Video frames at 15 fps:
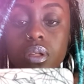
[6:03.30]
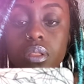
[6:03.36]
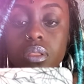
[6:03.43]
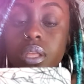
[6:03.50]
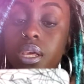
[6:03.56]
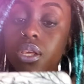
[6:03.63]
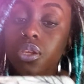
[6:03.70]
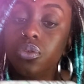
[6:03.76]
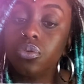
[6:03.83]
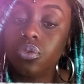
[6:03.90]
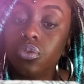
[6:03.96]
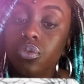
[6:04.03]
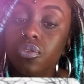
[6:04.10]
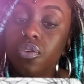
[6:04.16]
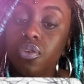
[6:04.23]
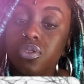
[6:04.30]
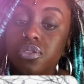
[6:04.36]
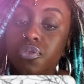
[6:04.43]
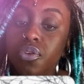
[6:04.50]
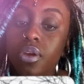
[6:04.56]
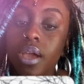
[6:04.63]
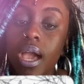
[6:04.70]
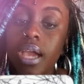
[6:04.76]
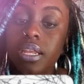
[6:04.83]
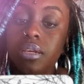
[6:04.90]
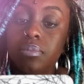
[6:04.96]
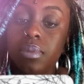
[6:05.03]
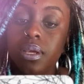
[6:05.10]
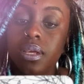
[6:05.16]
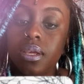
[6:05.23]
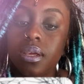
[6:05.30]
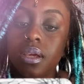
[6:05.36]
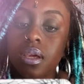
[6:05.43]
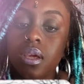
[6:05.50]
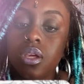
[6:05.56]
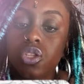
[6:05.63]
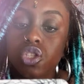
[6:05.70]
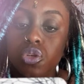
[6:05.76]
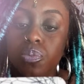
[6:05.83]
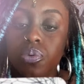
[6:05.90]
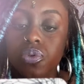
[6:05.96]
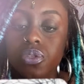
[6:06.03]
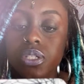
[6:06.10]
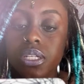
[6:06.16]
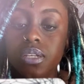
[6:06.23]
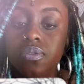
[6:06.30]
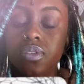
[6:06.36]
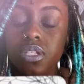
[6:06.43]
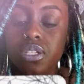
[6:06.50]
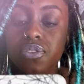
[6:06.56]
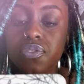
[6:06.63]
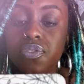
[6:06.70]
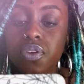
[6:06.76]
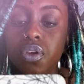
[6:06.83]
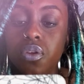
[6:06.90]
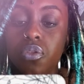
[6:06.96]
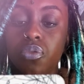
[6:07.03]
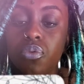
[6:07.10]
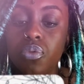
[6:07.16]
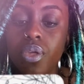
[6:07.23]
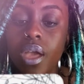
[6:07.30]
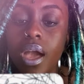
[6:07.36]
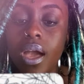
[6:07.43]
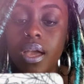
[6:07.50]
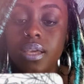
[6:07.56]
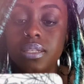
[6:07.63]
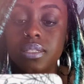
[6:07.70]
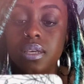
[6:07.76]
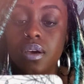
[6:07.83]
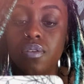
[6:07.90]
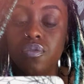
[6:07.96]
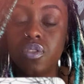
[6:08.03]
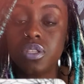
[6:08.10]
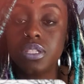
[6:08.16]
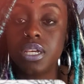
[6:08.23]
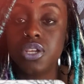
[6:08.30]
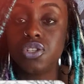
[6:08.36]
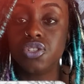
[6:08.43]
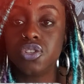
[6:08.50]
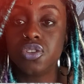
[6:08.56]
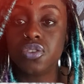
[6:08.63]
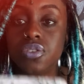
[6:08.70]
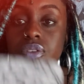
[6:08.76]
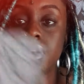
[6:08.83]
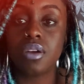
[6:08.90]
Thank you, universe, for guiding me to perceive this fear through the eyes of the teacher